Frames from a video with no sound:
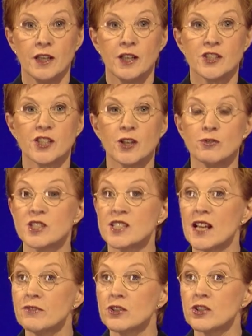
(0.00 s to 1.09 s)
So
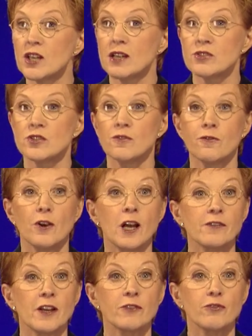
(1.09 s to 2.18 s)

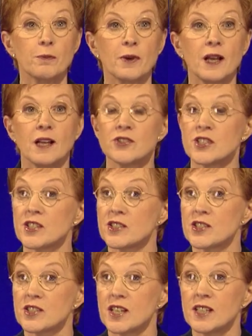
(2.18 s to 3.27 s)
£7,500 is at
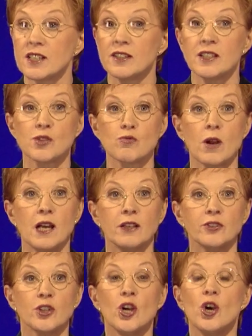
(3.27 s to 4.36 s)
stake in this
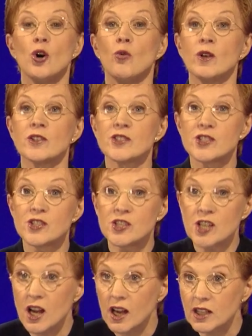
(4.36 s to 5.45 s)
round. We'll
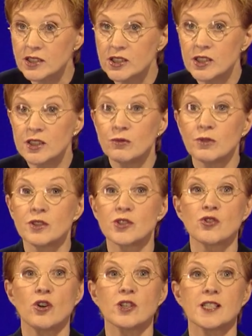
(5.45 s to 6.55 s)
start with the
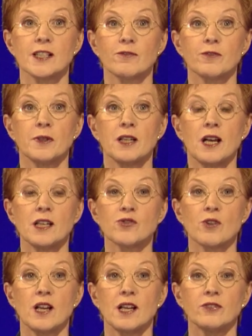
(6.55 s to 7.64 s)
strongest link from the last
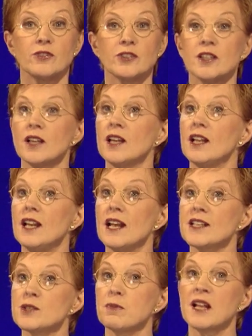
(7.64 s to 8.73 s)
round.
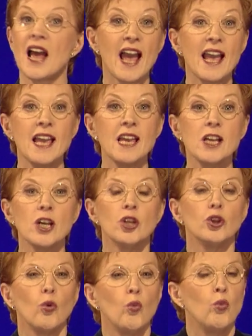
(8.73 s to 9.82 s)
Let's play
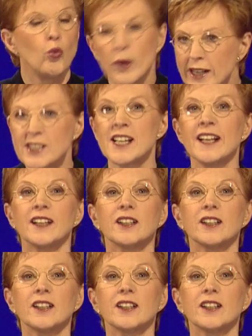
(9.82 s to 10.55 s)
the weakest link.